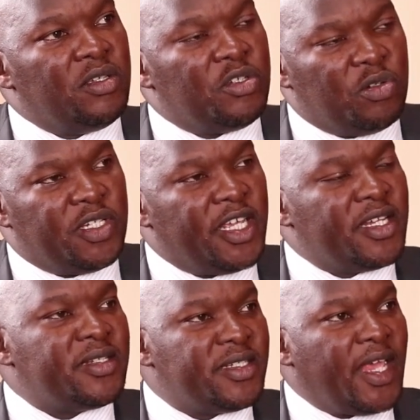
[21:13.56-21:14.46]
it should take
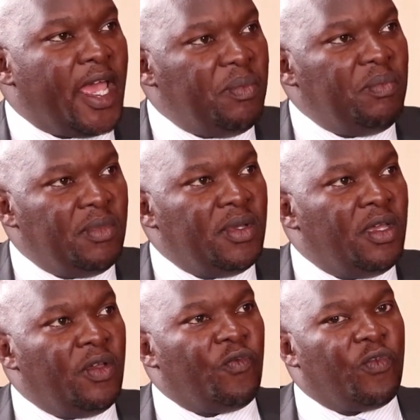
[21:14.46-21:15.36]
time
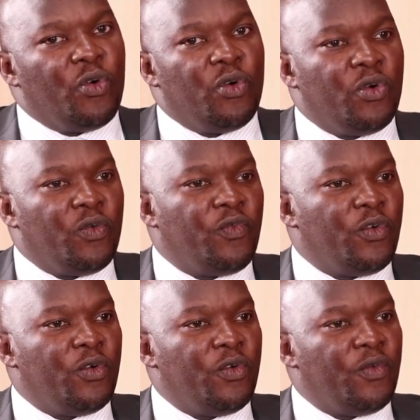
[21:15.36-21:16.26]
for,
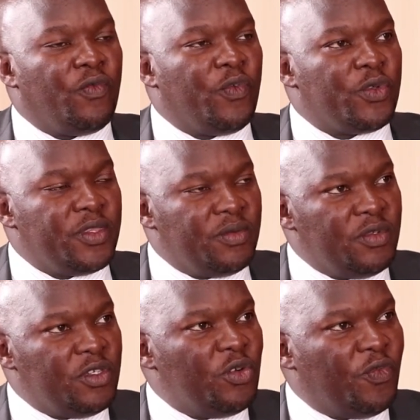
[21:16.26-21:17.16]
for, for,
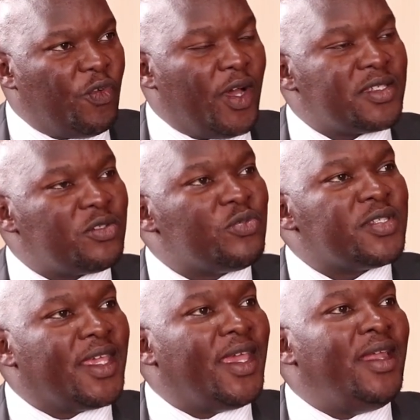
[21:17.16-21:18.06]
you know, for us to
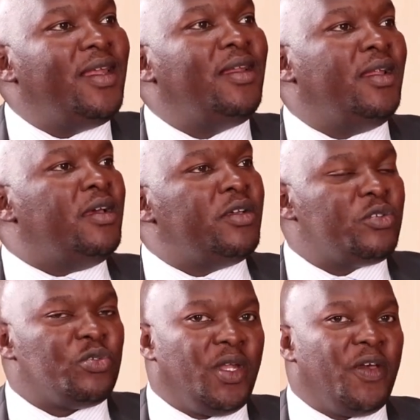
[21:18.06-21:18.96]
scale
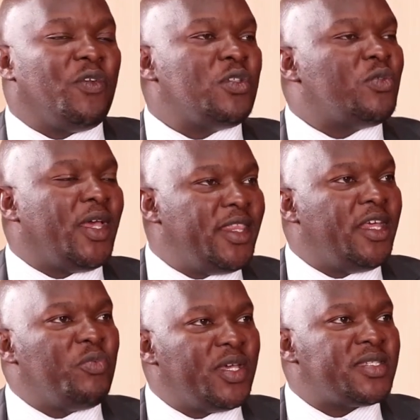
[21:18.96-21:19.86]
to levels where
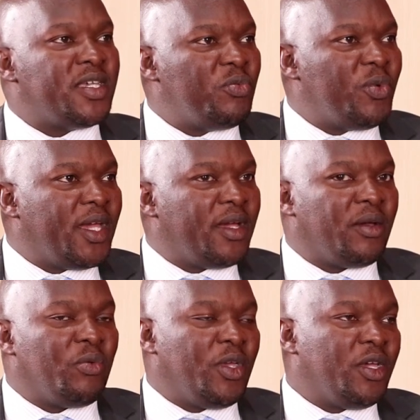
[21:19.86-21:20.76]
then we are saying we
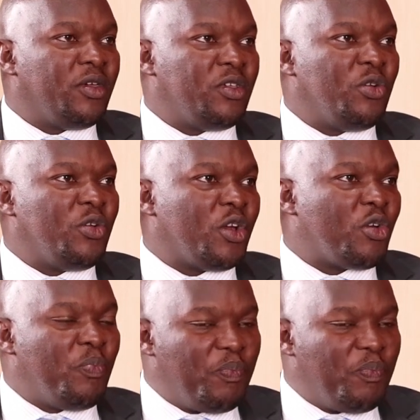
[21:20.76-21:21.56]
are, we are you know, you,